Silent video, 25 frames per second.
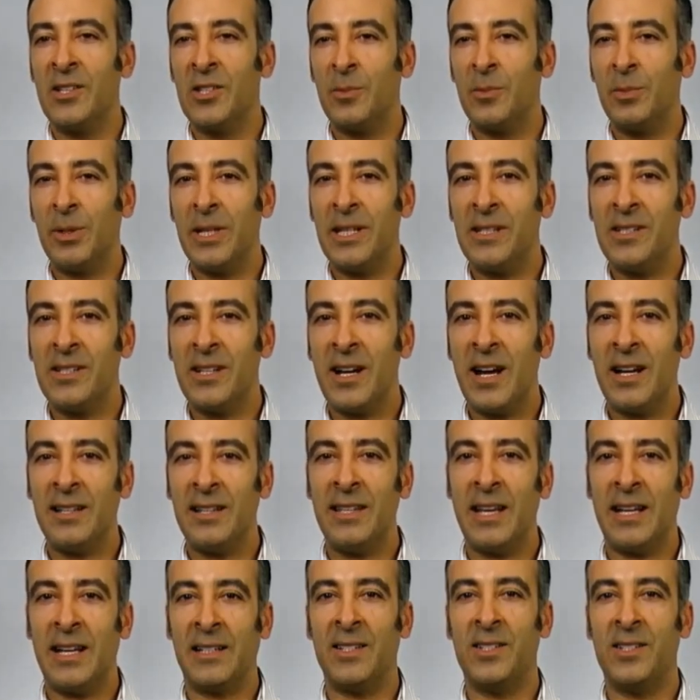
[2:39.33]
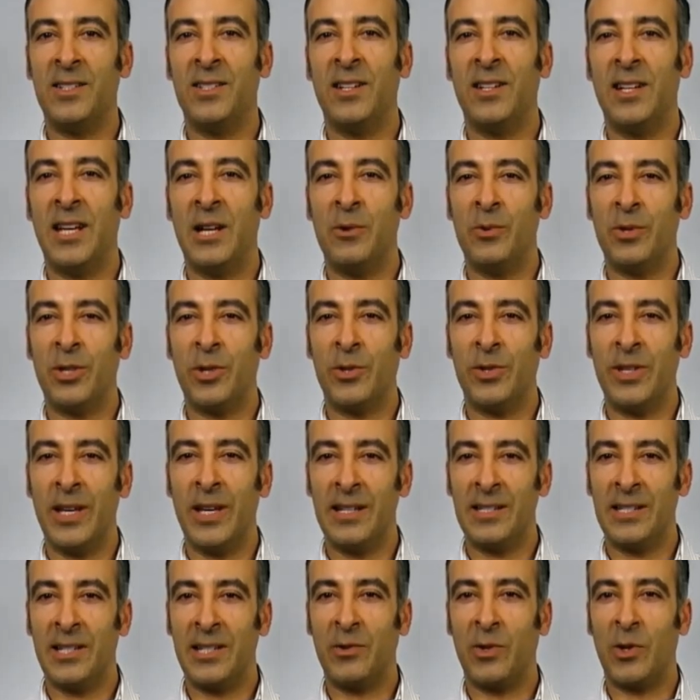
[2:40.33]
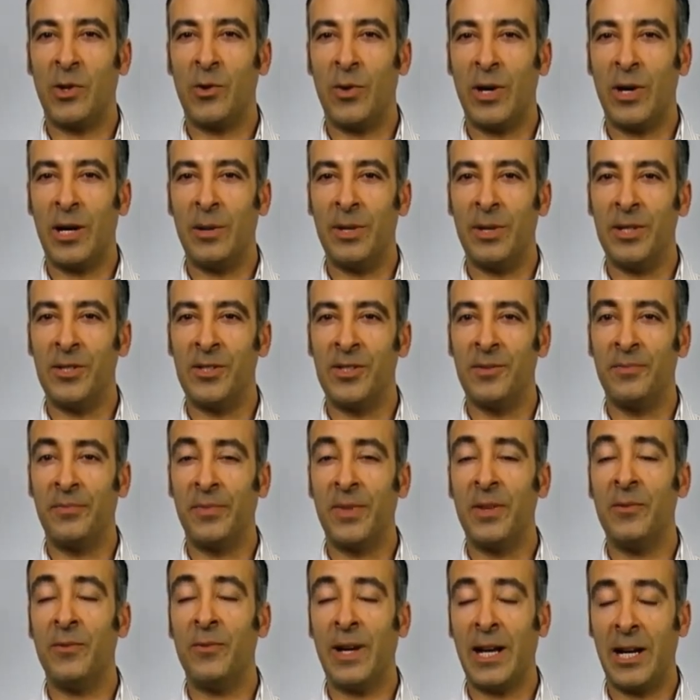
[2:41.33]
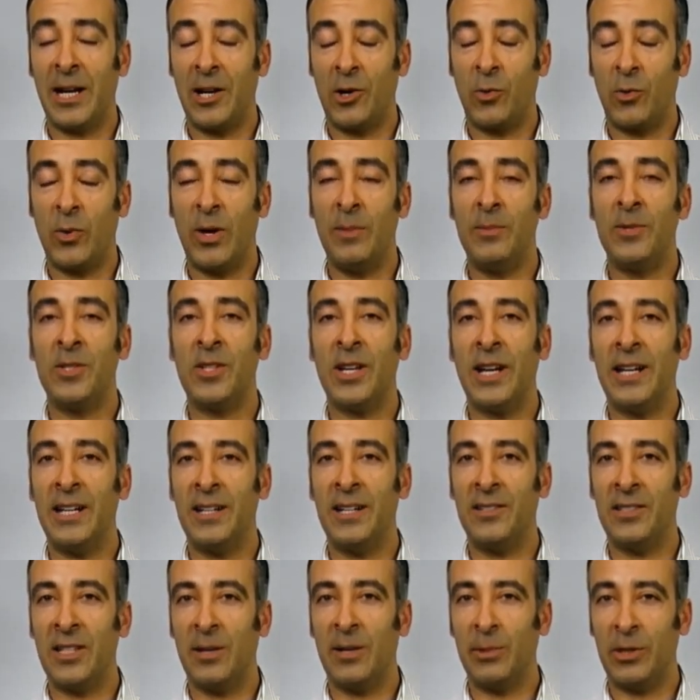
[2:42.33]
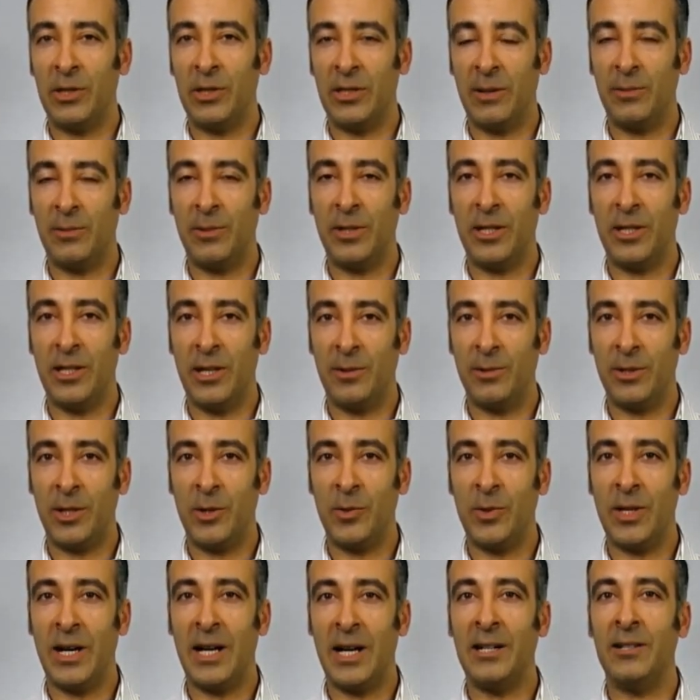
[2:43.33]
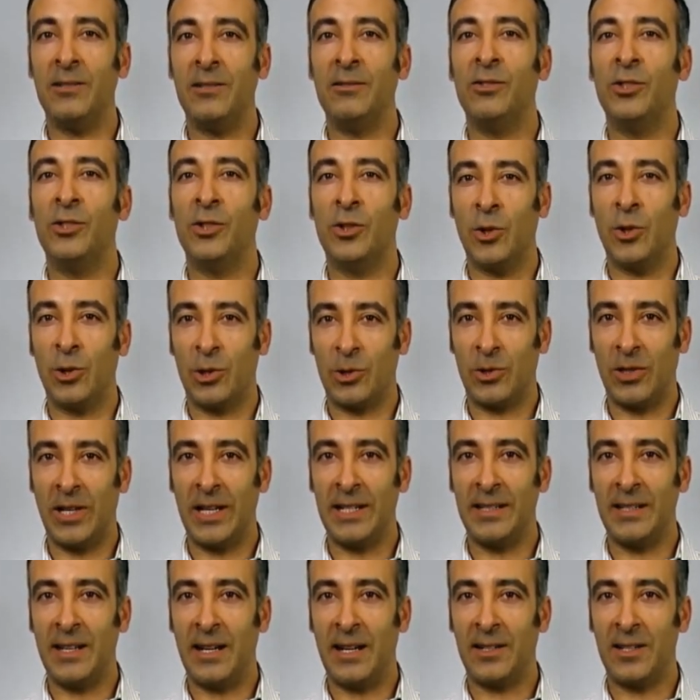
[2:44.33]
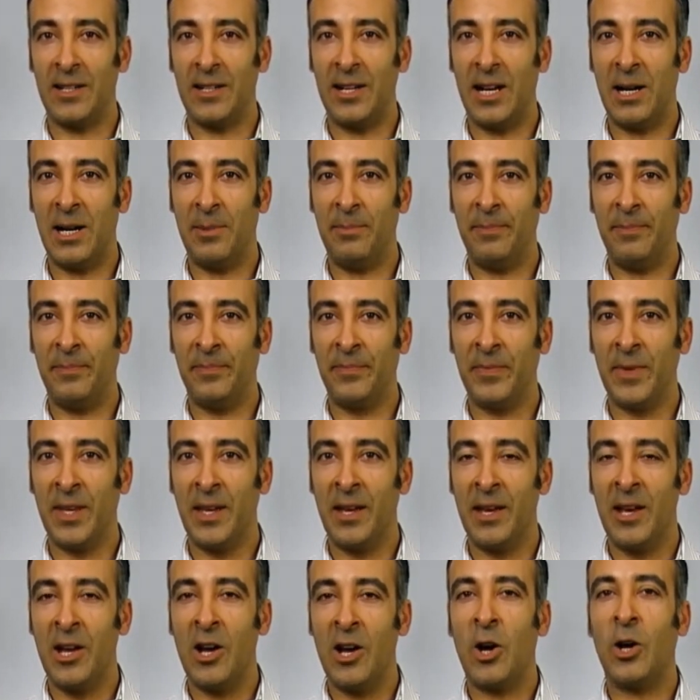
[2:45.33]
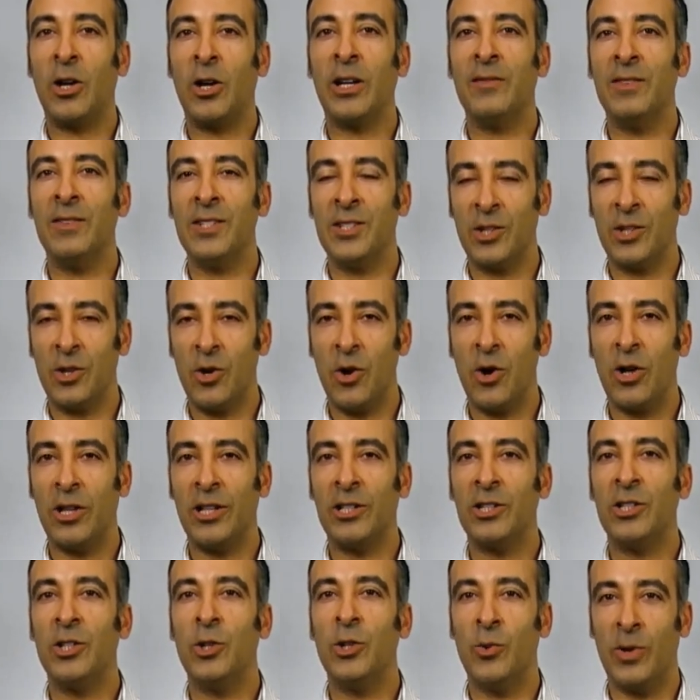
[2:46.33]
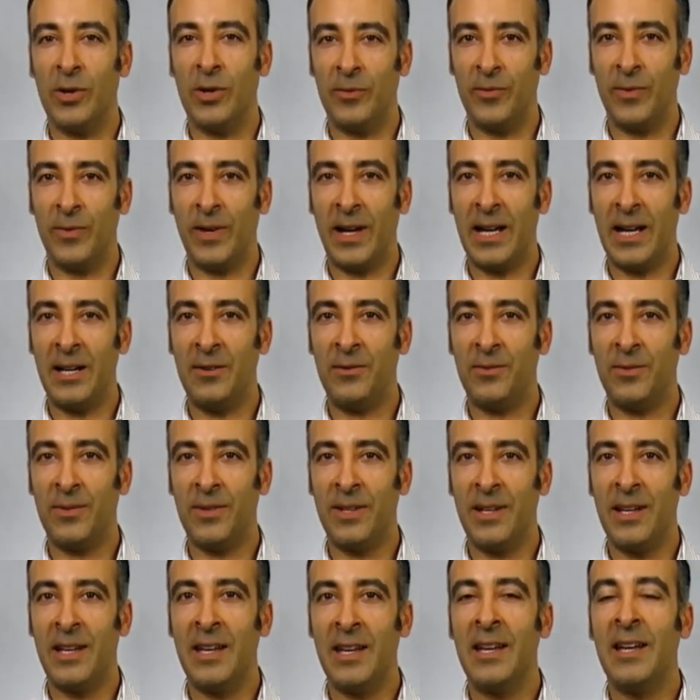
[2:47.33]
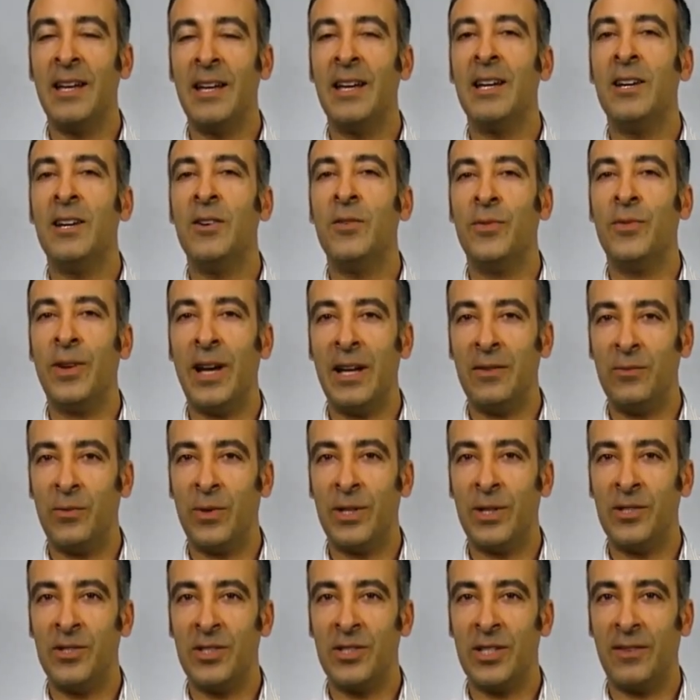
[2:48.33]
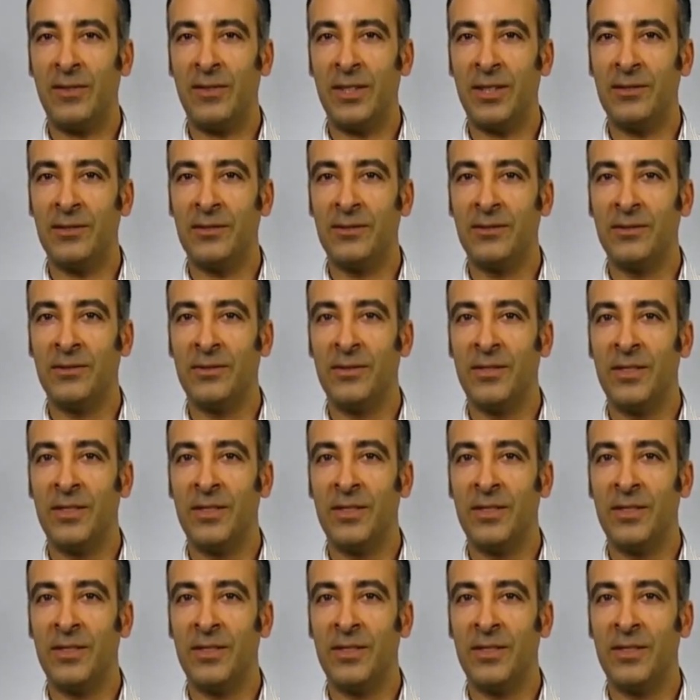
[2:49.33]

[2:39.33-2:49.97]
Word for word: So please contact us today with your testing requirements via our website at www.solarlight.com or give us a call at 215 517